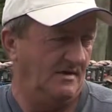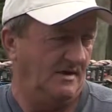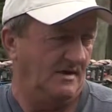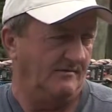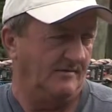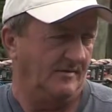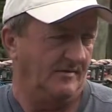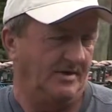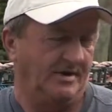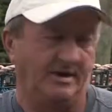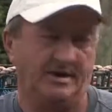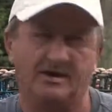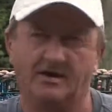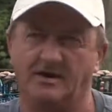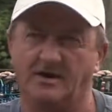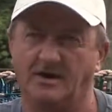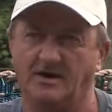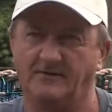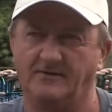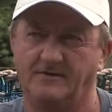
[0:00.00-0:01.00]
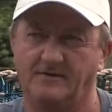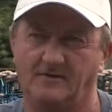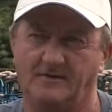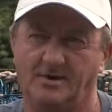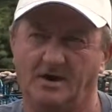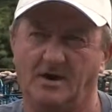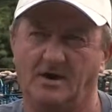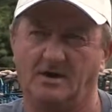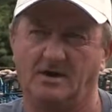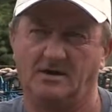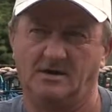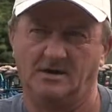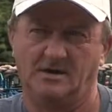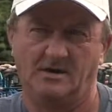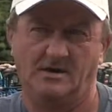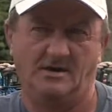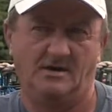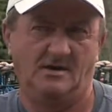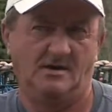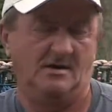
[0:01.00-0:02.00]
Everybody had a knife in their pocket,
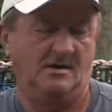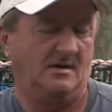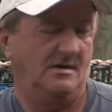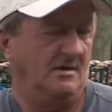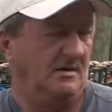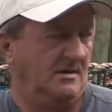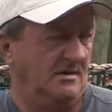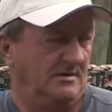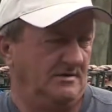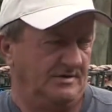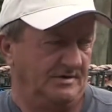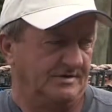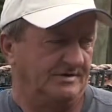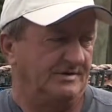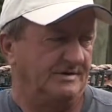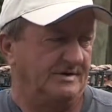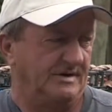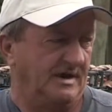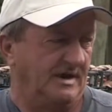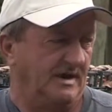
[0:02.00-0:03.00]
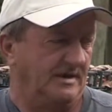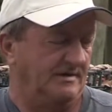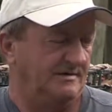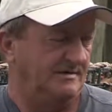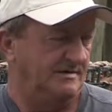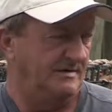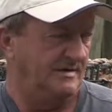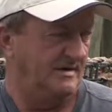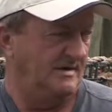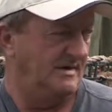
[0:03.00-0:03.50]
just in case.